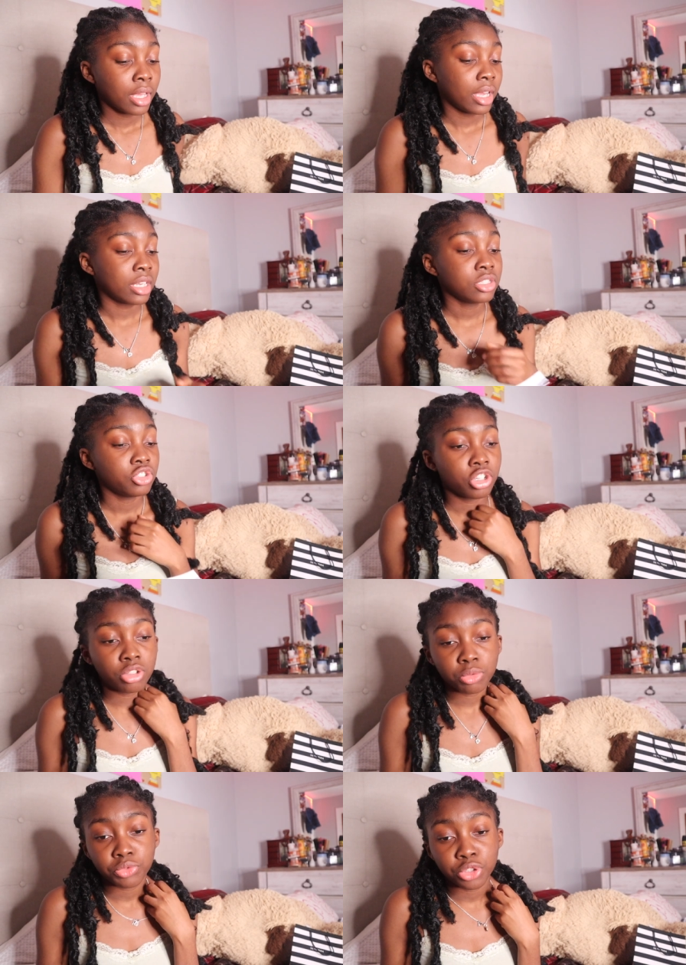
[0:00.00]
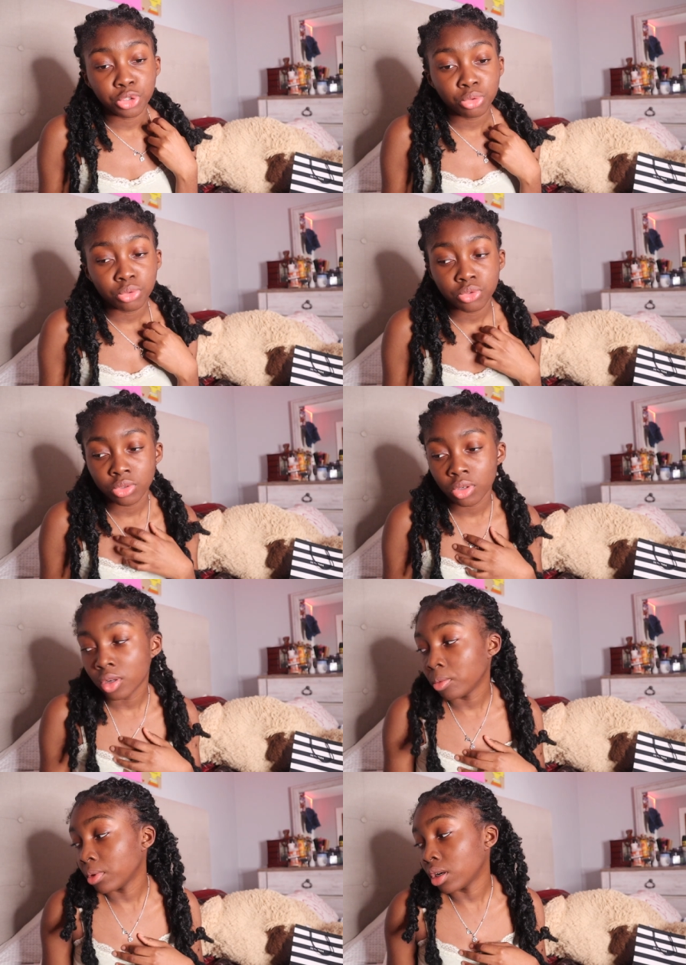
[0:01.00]
I just journaled for
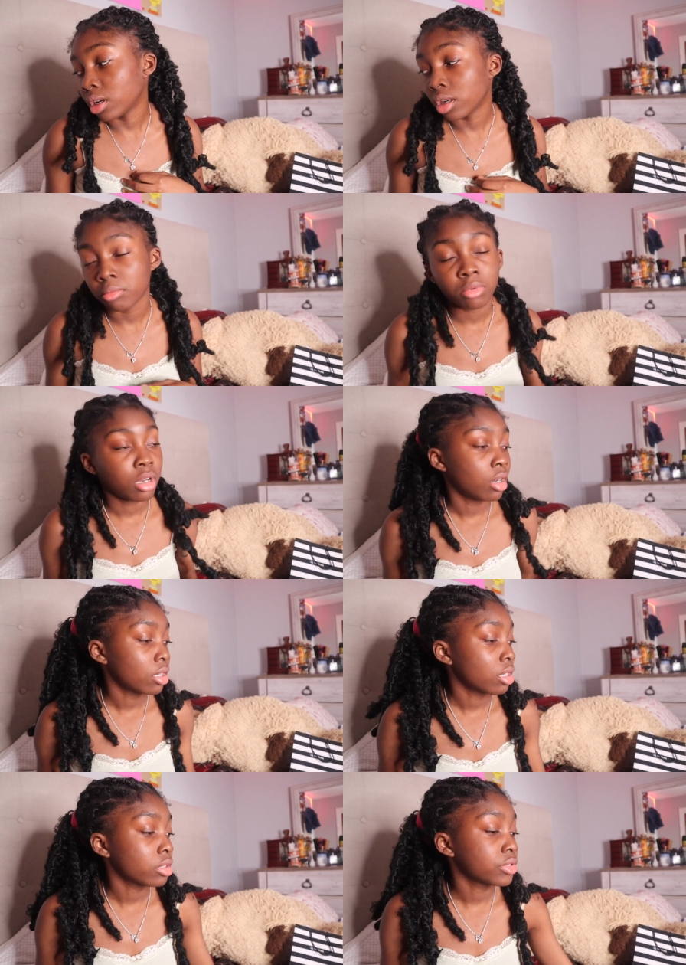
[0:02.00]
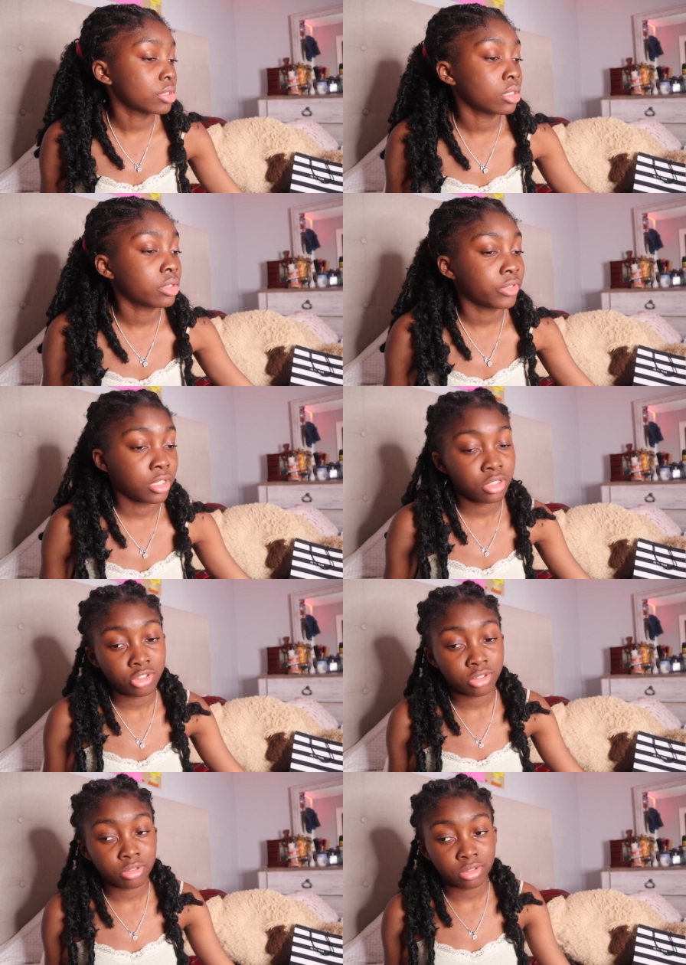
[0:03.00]
YouTube. Um, all that other stuff I can
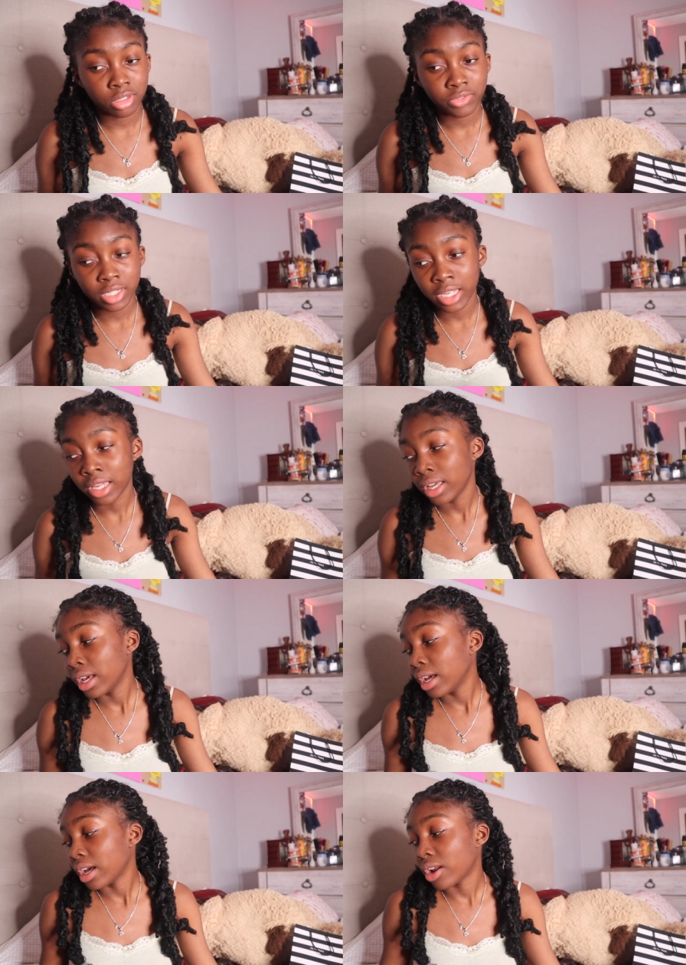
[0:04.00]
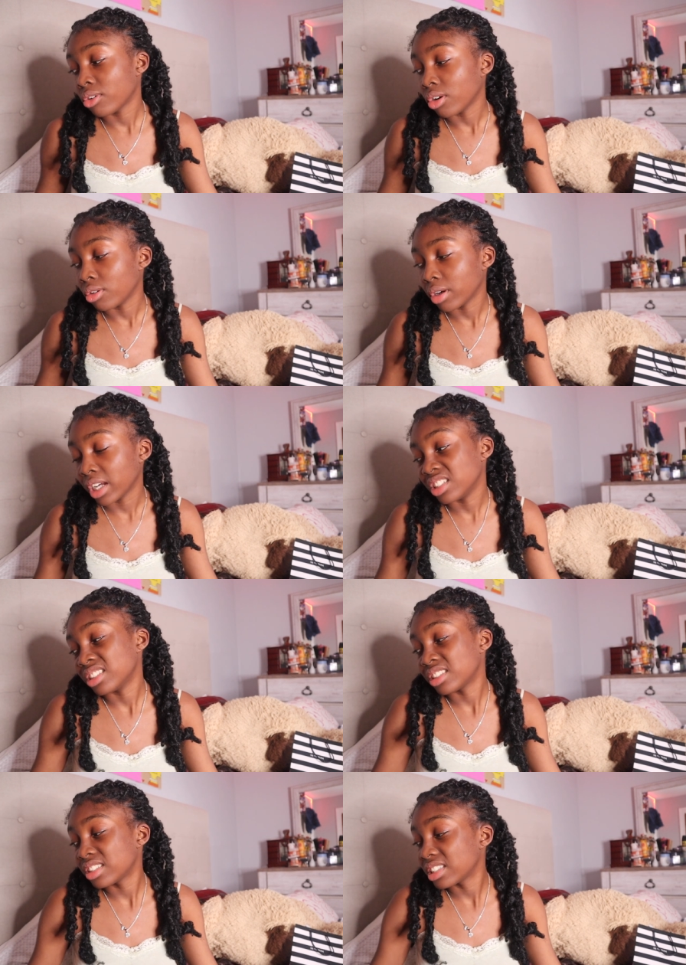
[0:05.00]
journal another day. I don't know. I
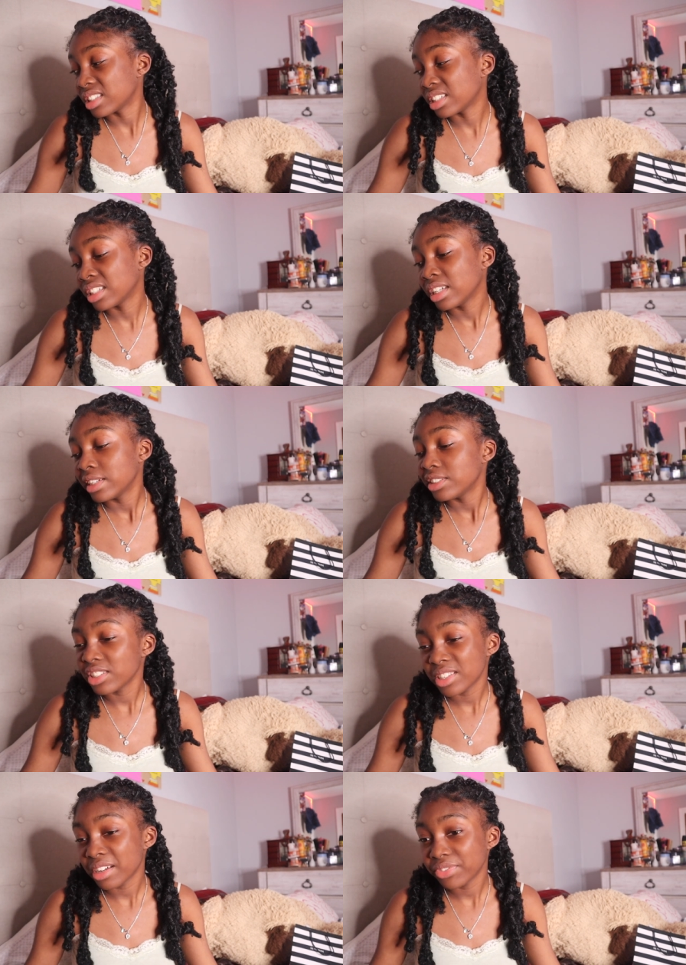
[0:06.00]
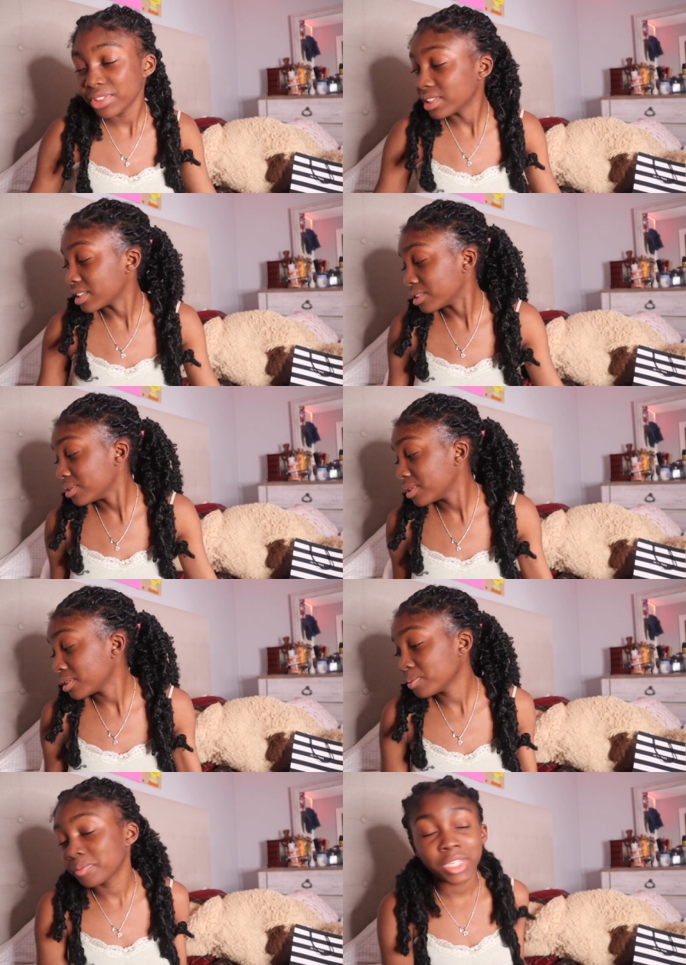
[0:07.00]
just just not feeling it, you
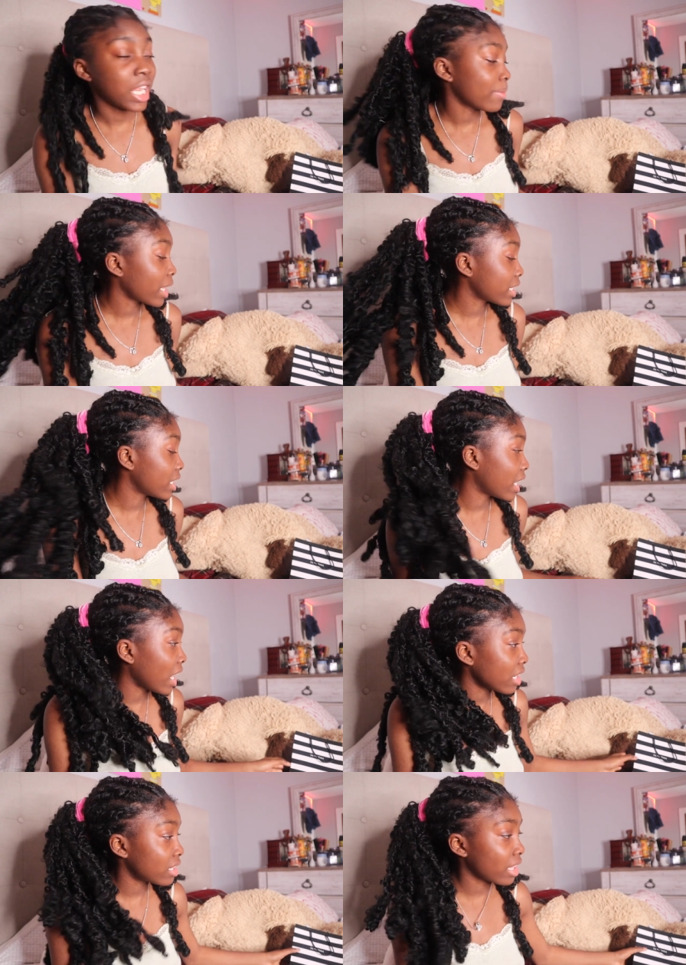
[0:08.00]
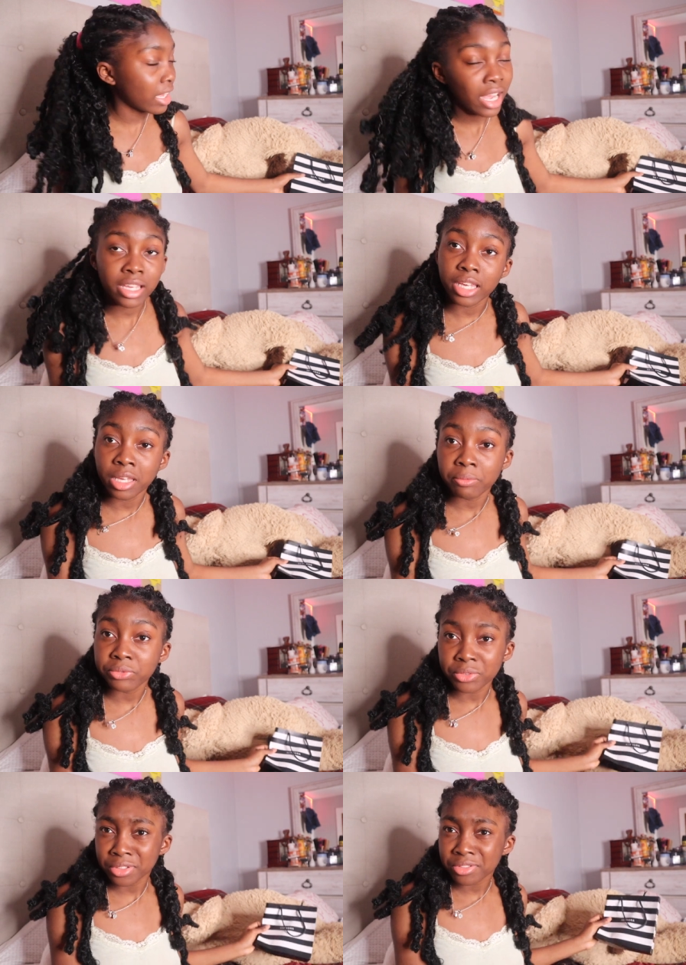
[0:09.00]
know? And I'm not gonna act like I am
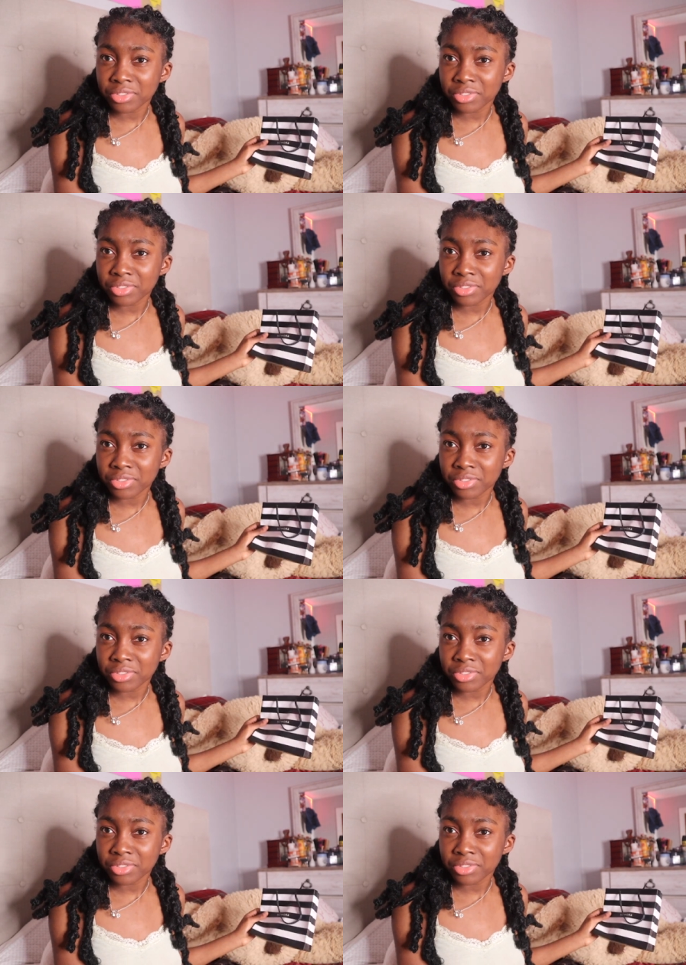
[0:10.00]
for a